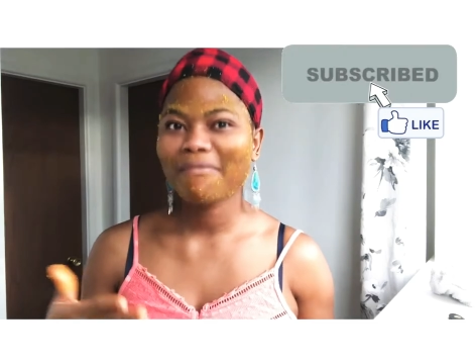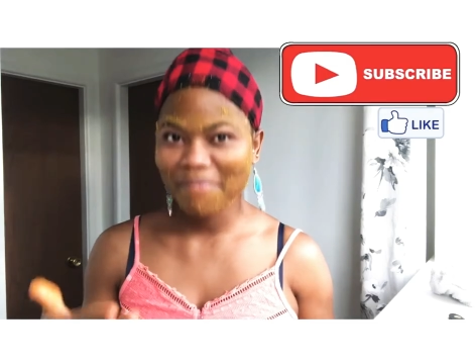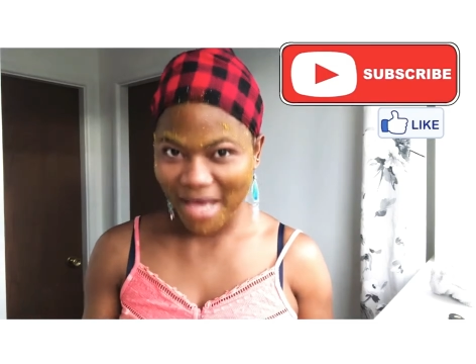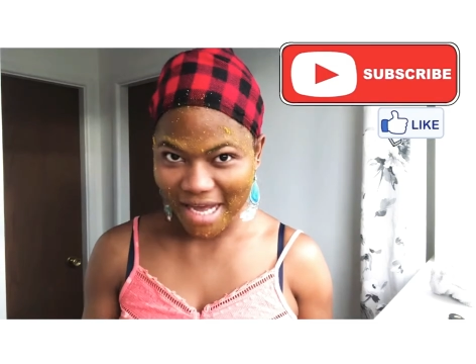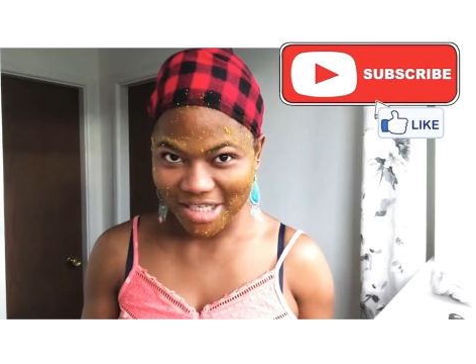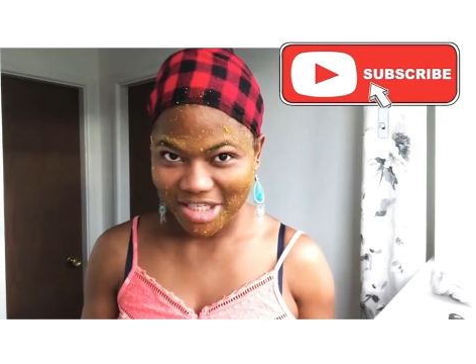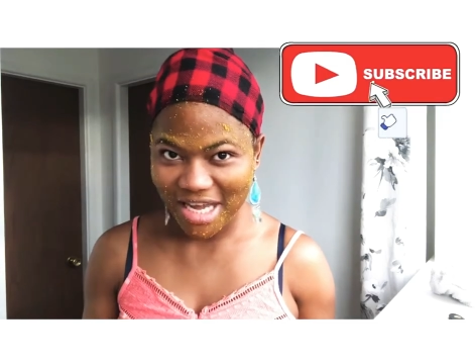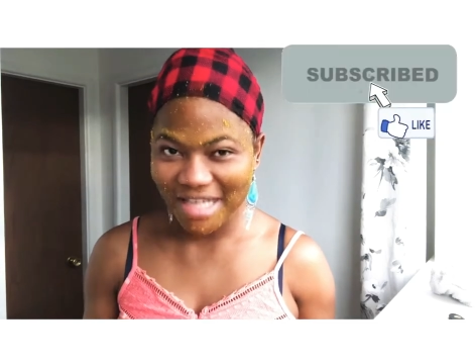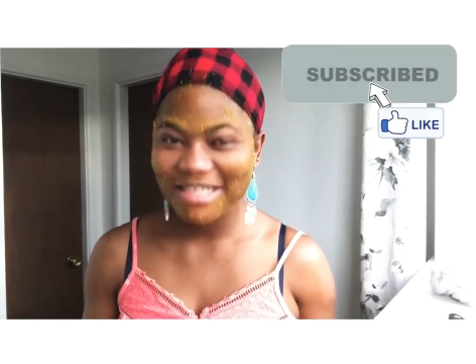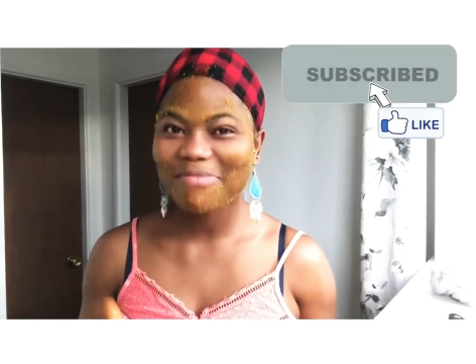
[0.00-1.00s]

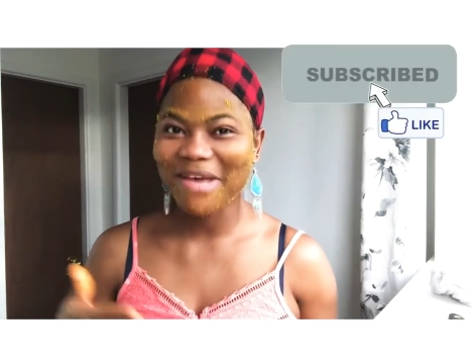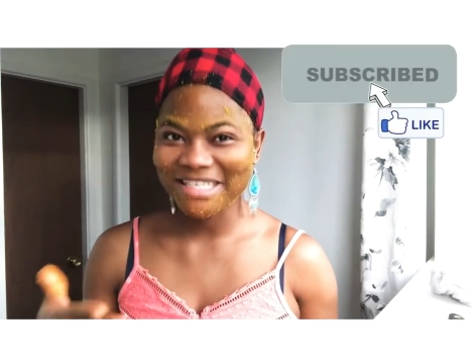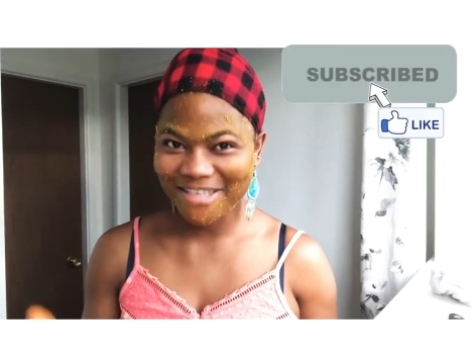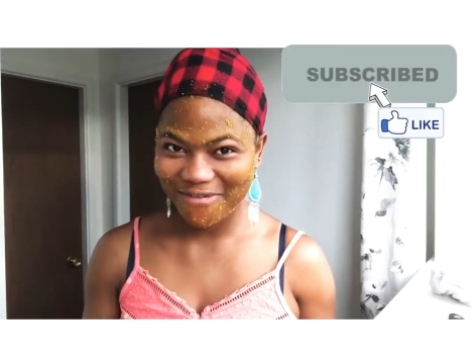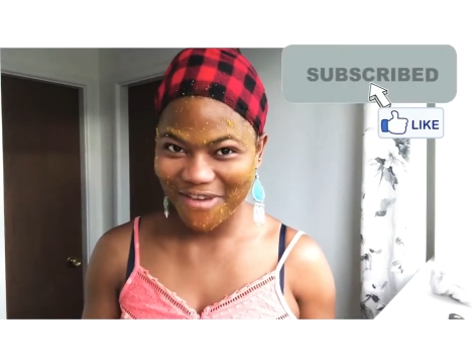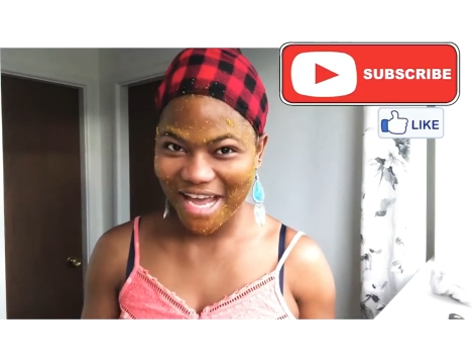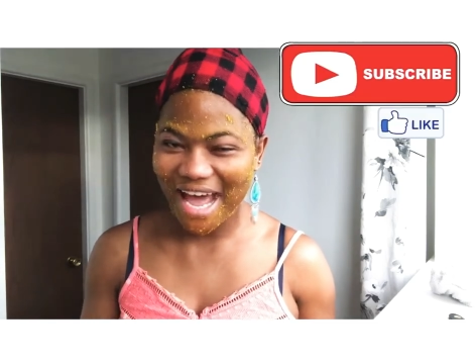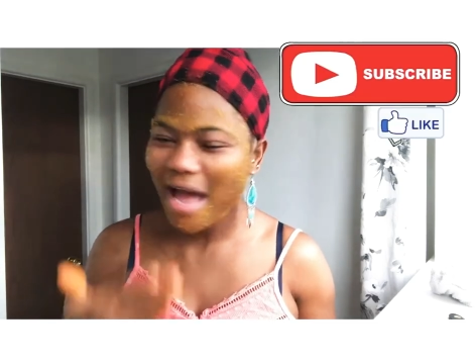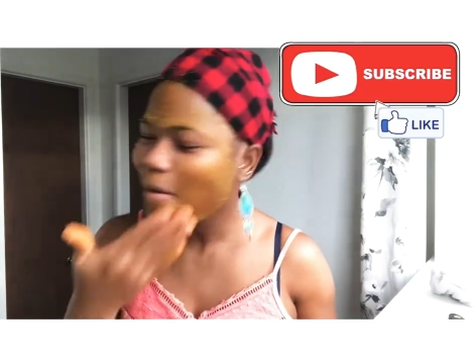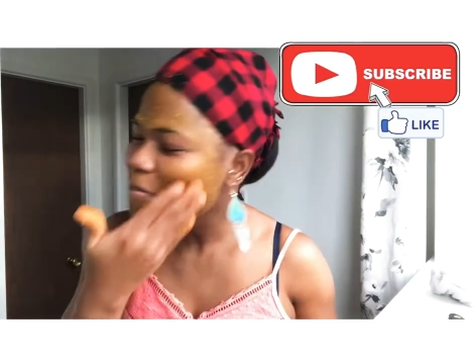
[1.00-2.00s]
Patient, persevere.